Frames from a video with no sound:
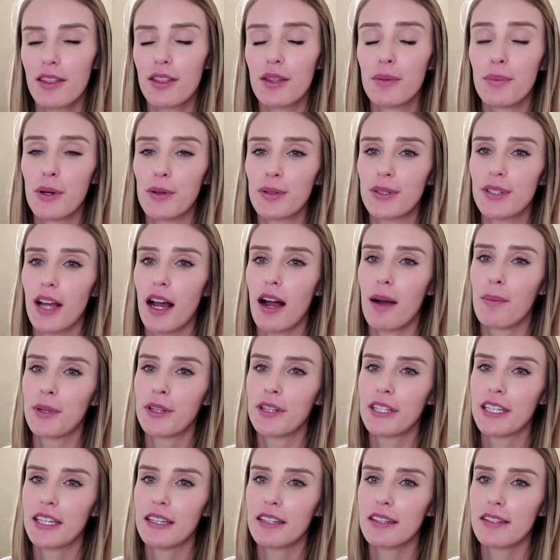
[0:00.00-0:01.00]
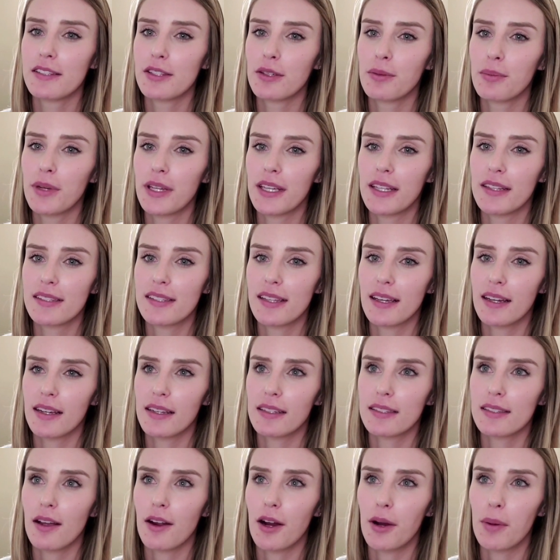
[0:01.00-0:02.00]
The most commonly consumed
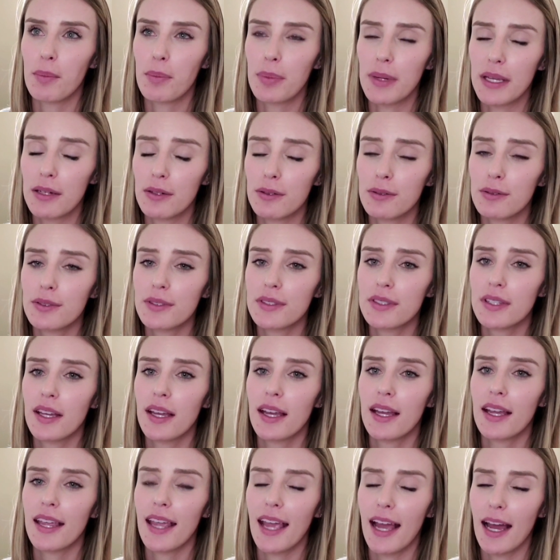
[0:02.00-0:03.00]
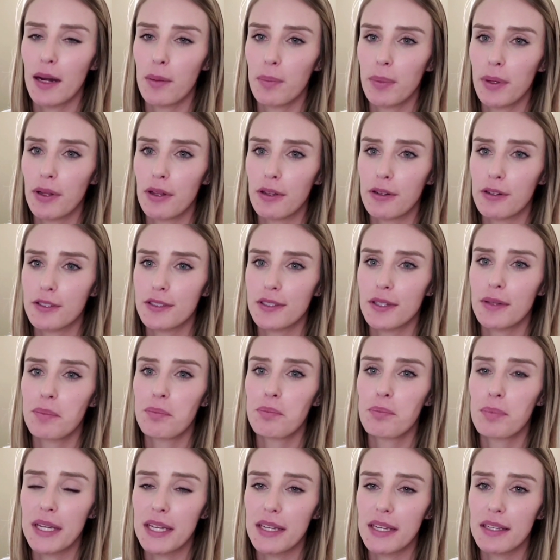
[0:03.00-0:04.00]
insects are beetles, caterpillars,
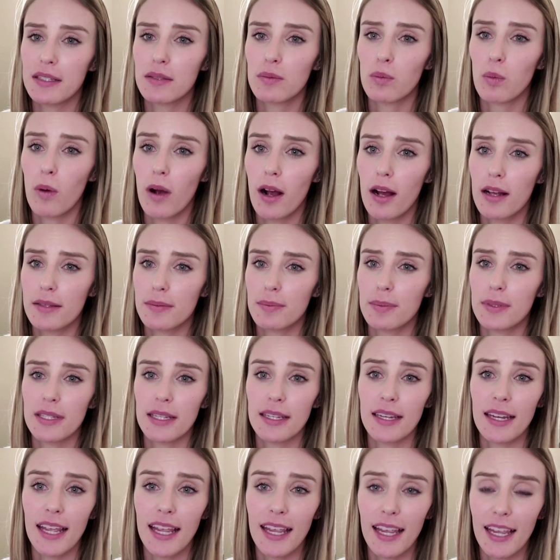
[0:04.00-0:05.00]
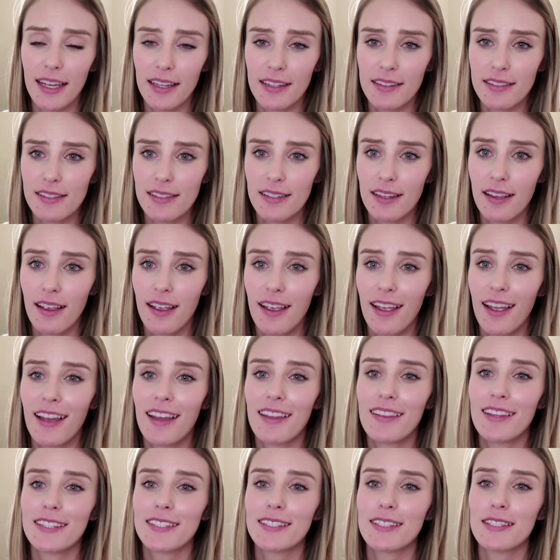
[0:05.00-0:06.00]
bees, wasps, and ants,
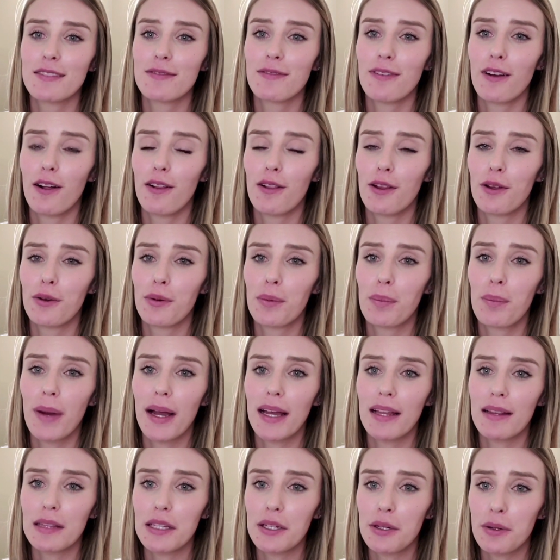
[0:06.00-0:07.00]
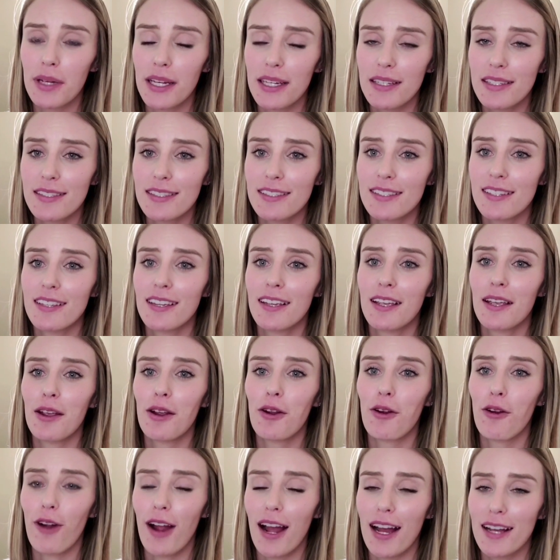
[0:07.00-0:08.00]
and this is followed by locusts,
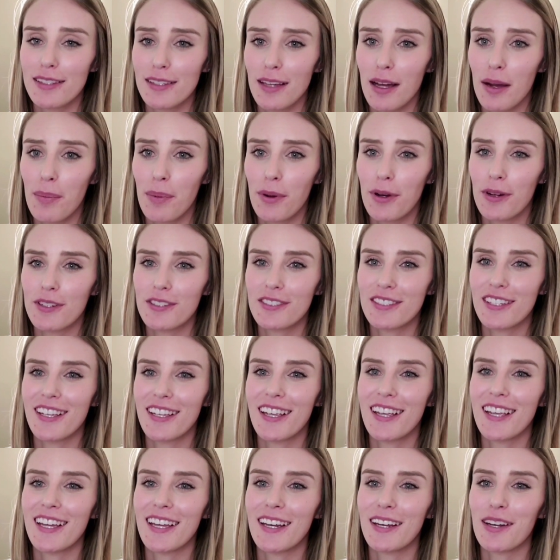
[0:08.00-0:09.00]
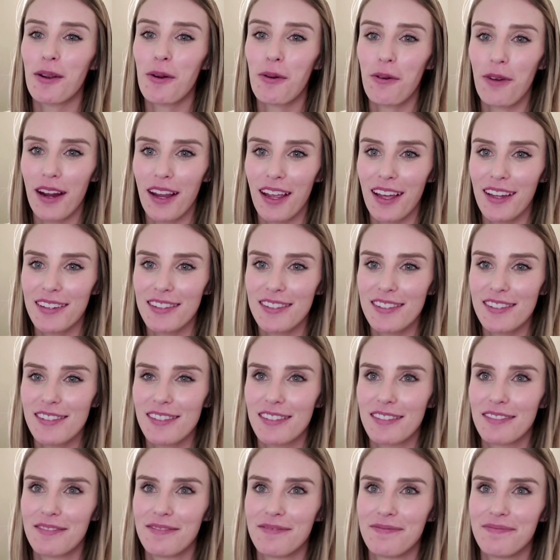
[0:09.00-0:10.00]
grasshoppers, and
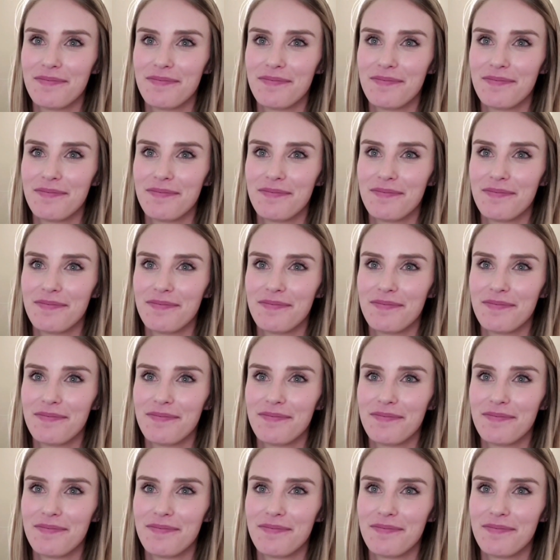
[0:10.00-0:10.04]
crickets.